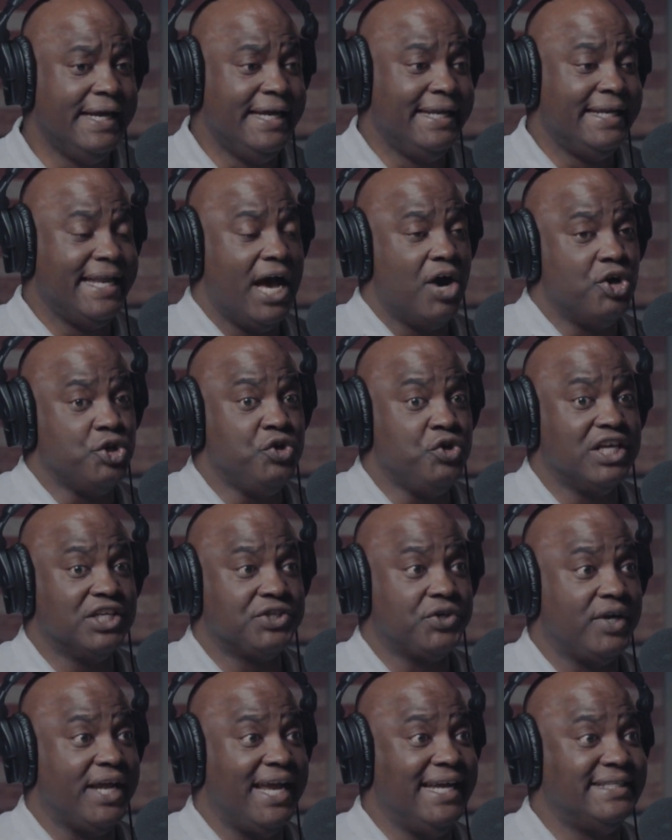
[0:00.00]
Now, you can
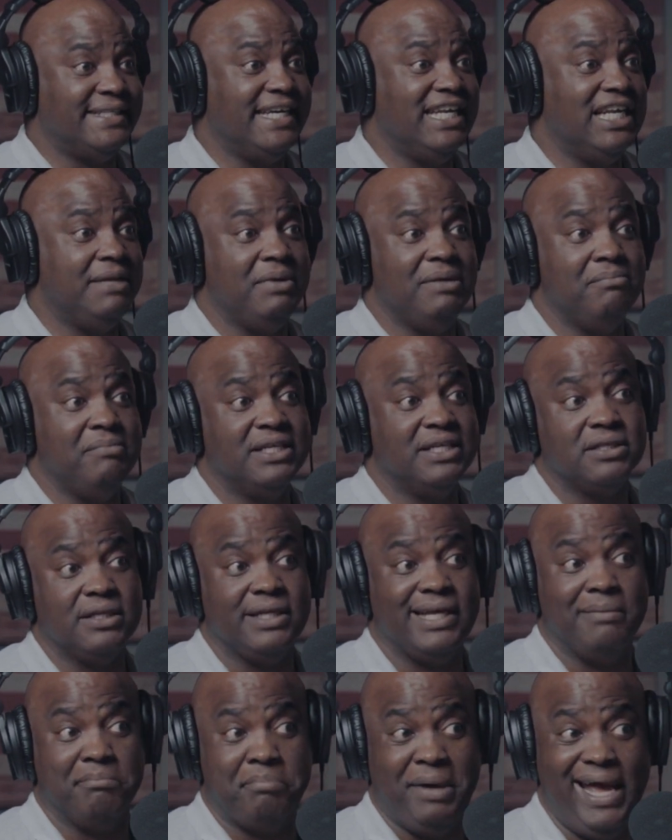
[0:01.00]
turn 18 and be
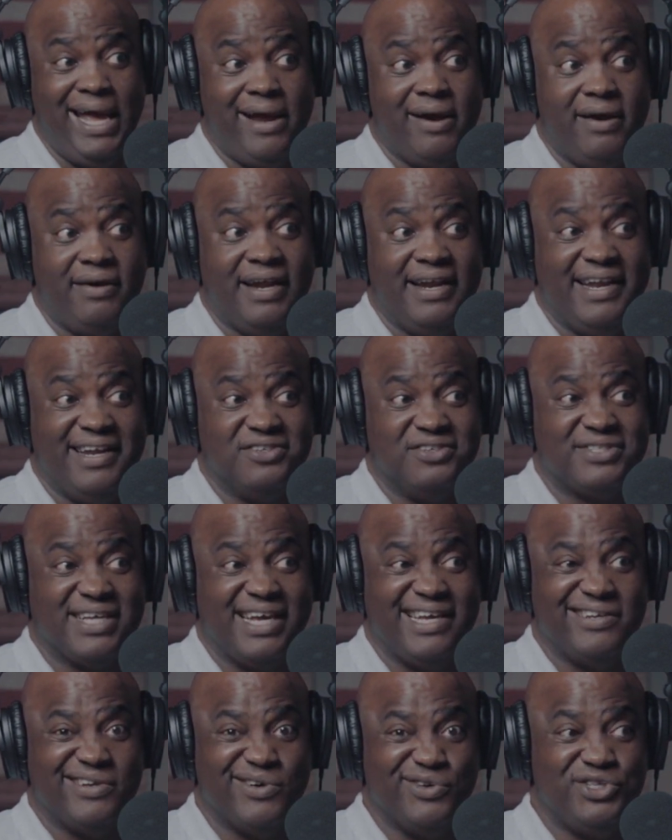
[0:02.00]
mentally impaired, and they'll
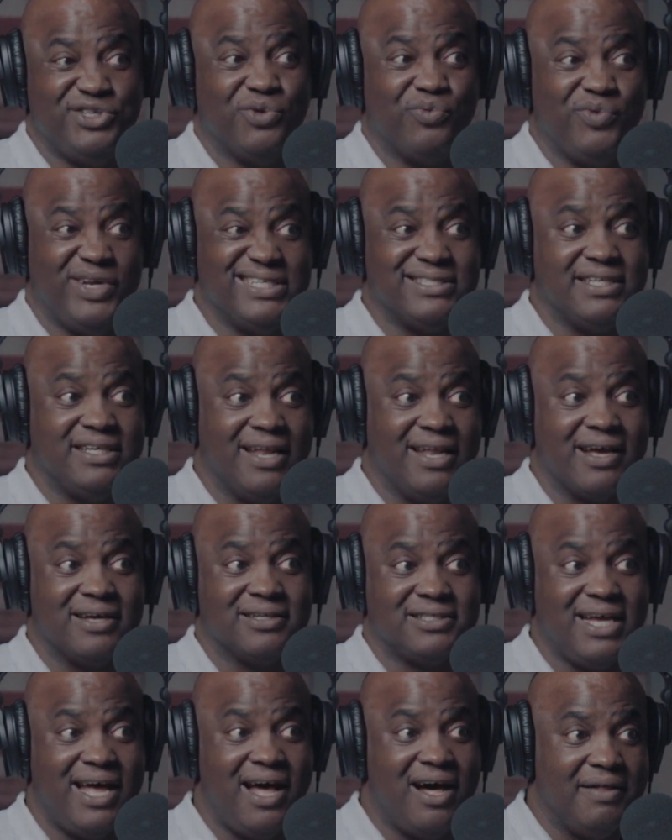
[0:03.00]
say, no, you're reasoning like a
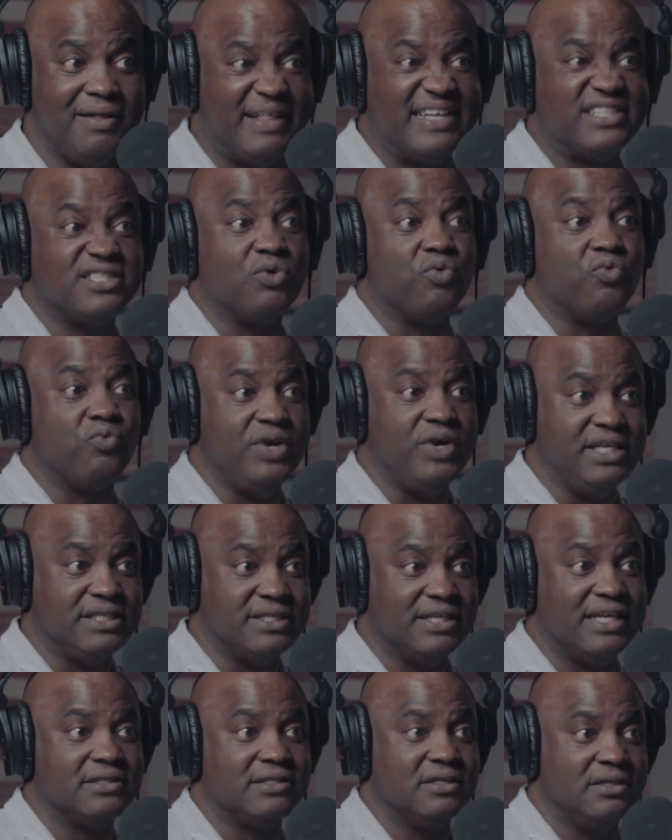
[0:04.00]
child. That's a
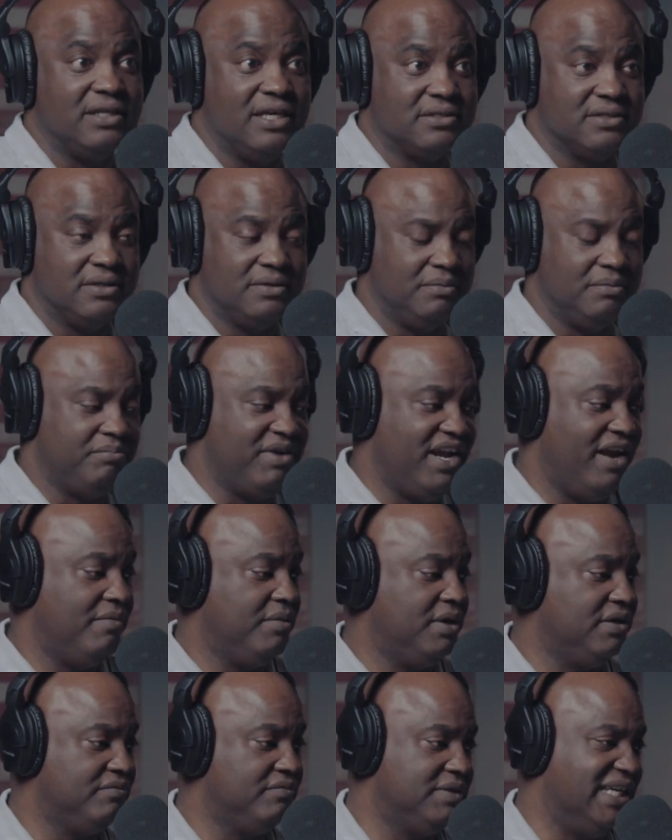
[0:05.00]
reason. That's an
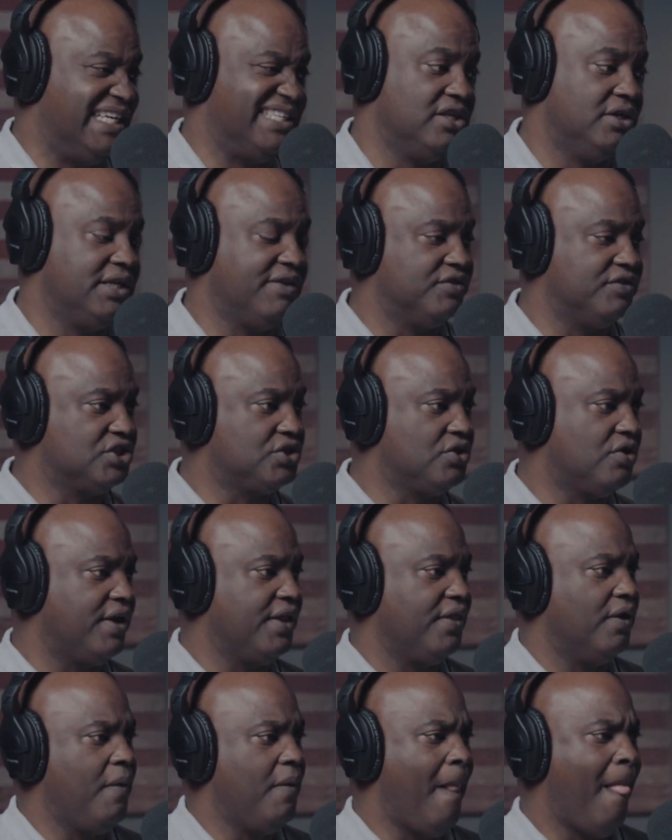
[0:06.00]
impairment. That's a different story,
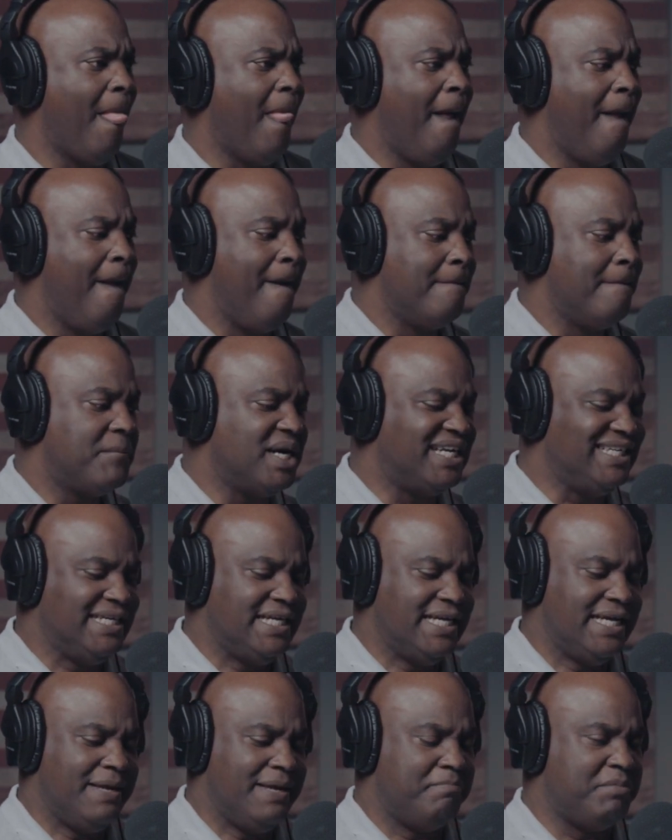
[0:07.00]
though. But
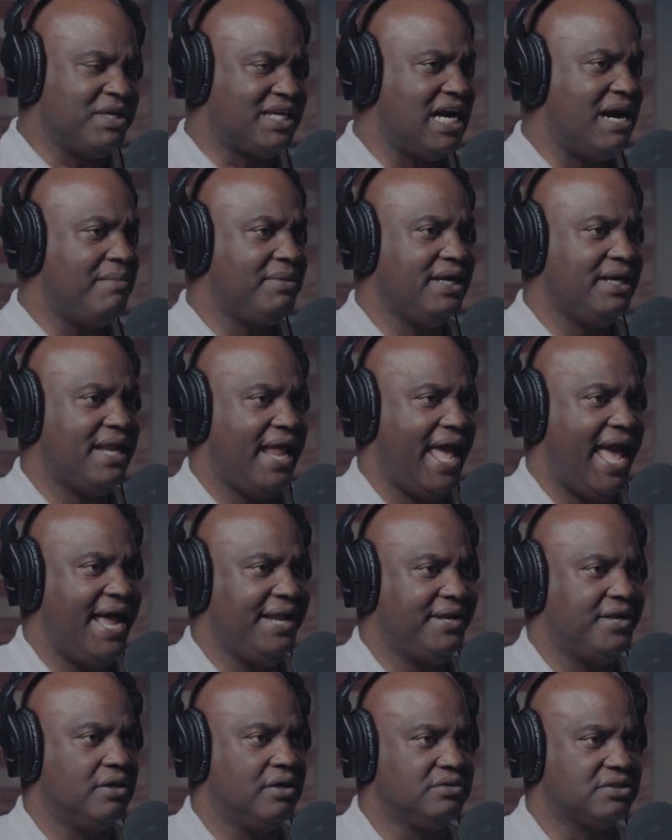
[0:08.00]
becoming an
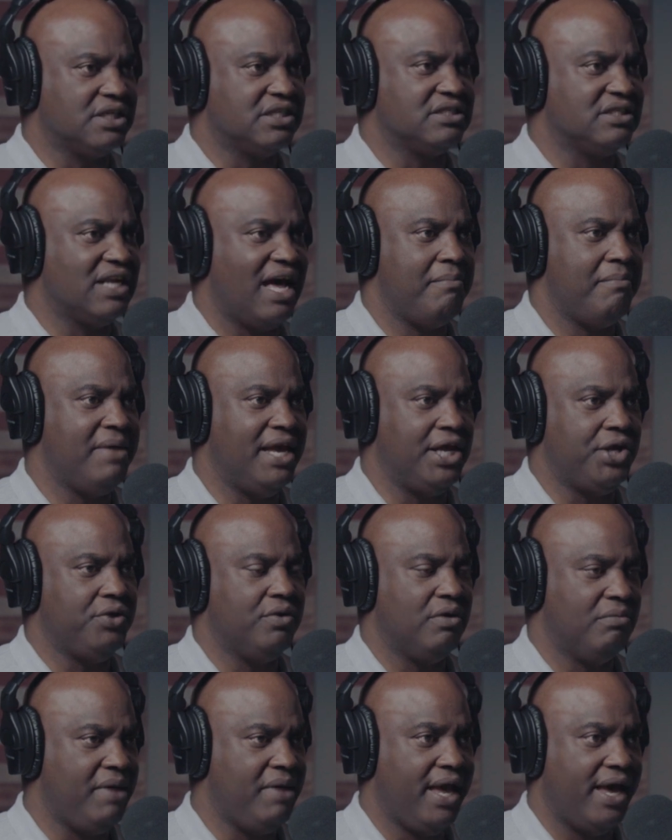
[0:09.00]
adult does not make you
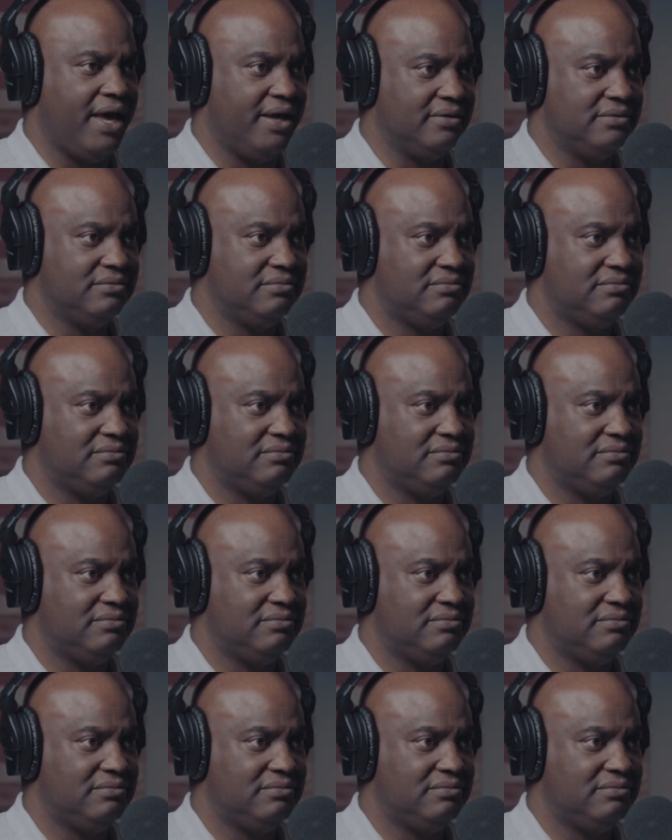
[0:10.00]
a man.